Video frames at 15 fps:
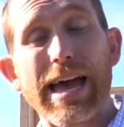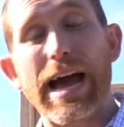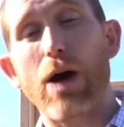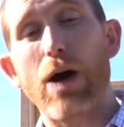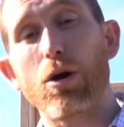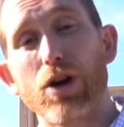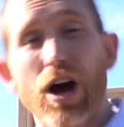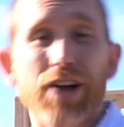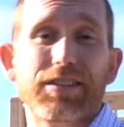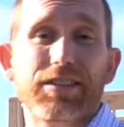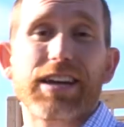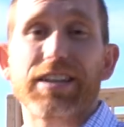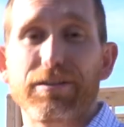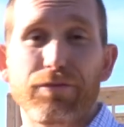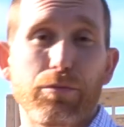Our
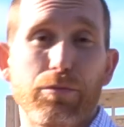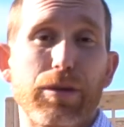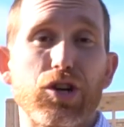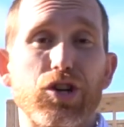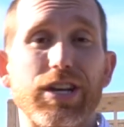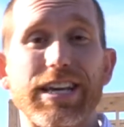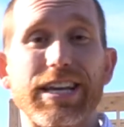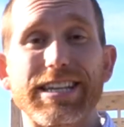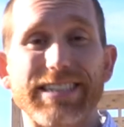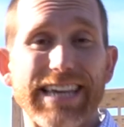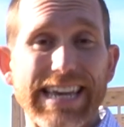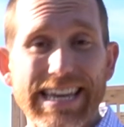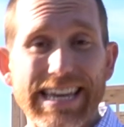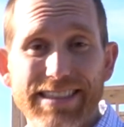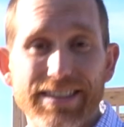contact information is
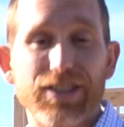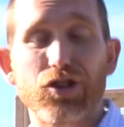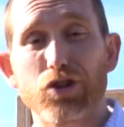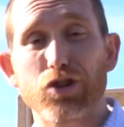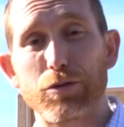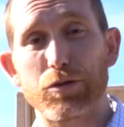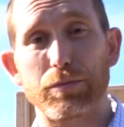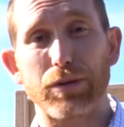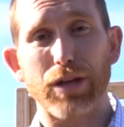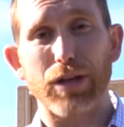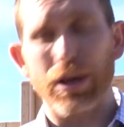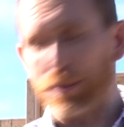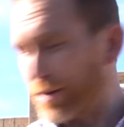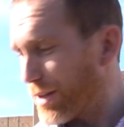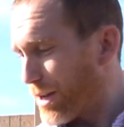in the description
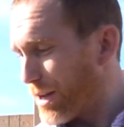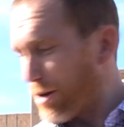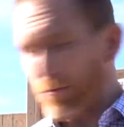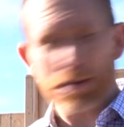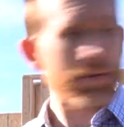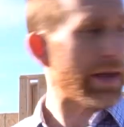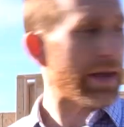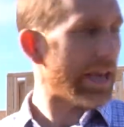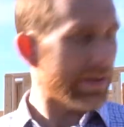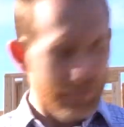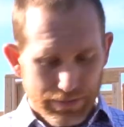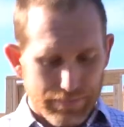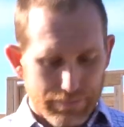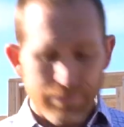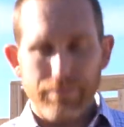below, and we may
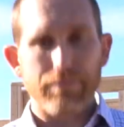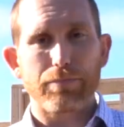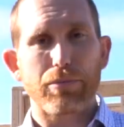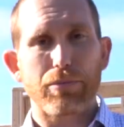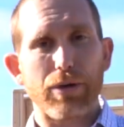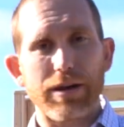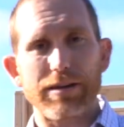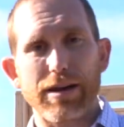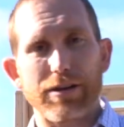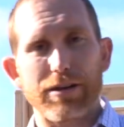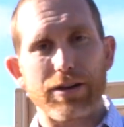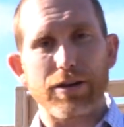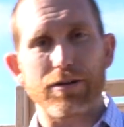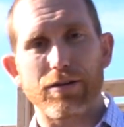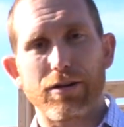even put it down
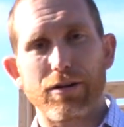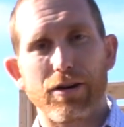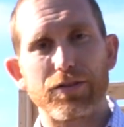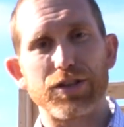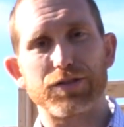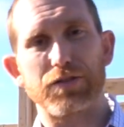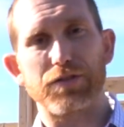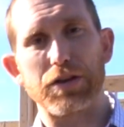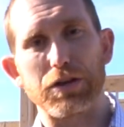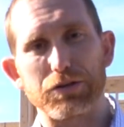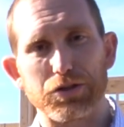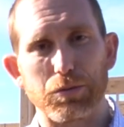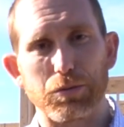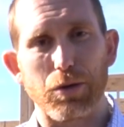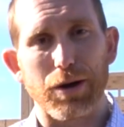here on this video
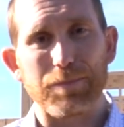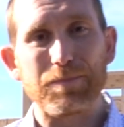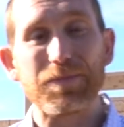somewhere.